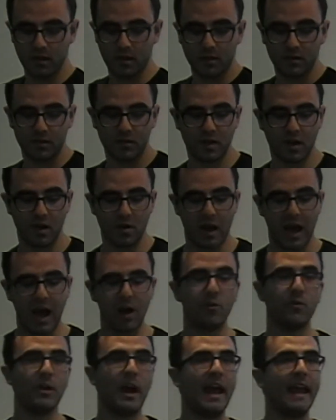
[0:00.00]
So
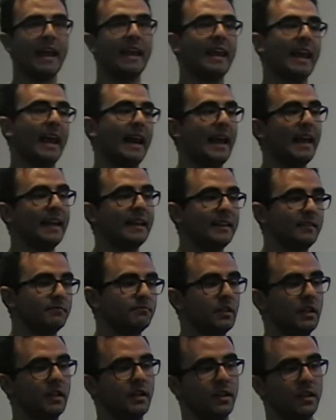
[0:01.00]
how can
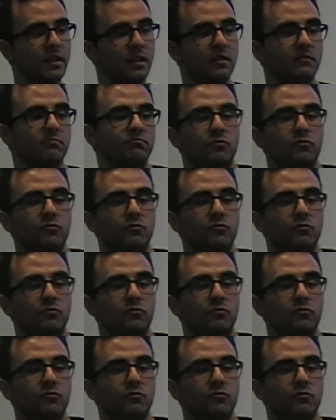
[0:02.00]
I